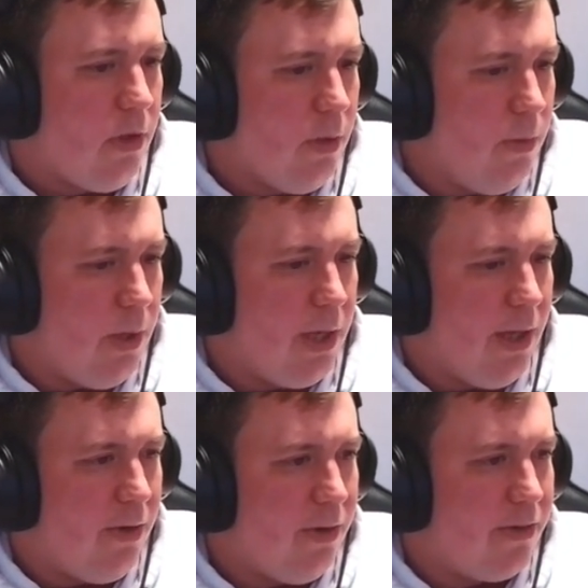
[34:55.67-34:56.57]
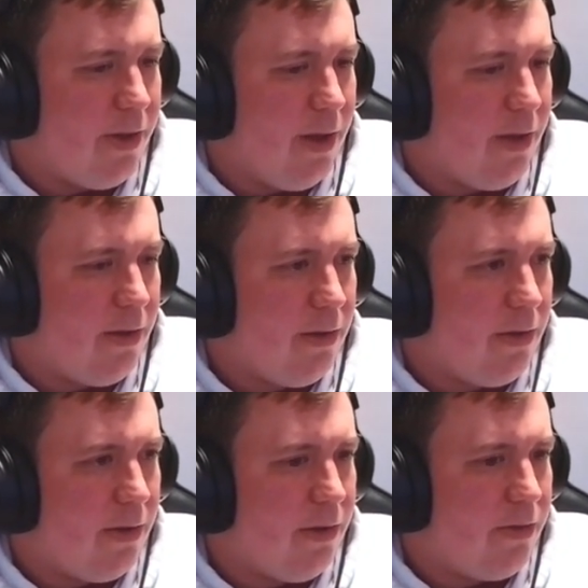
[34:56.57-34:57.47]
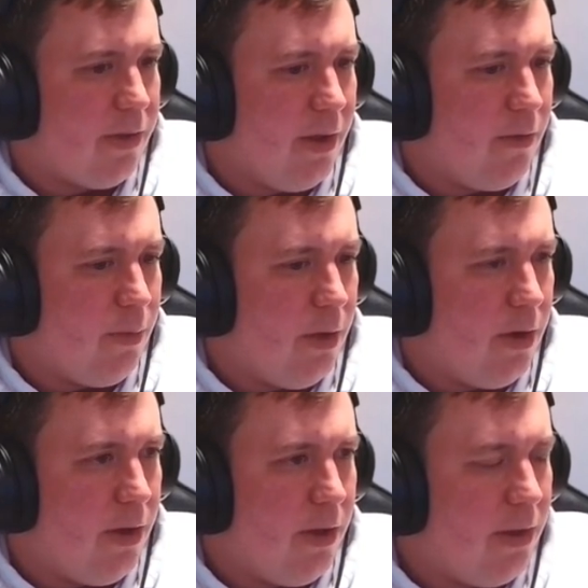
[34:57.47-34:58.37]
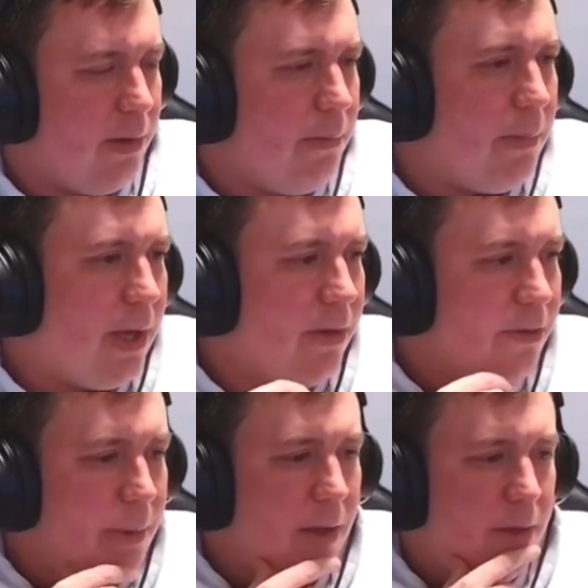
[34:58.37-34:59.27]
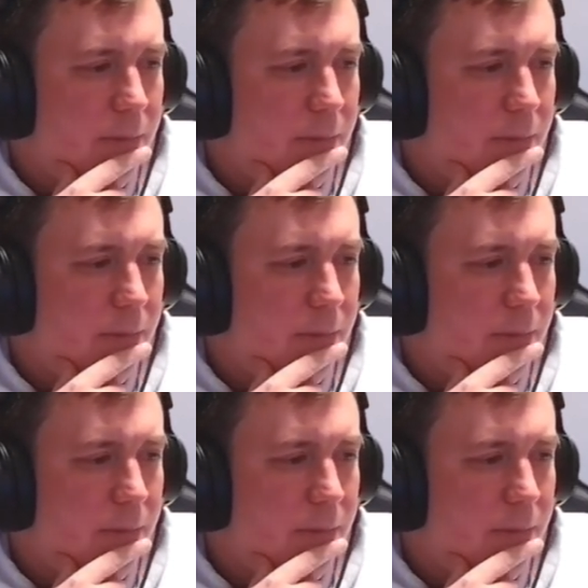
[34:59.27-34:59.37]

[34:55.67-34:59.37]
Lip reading: We cannot attack because they have one mana spare.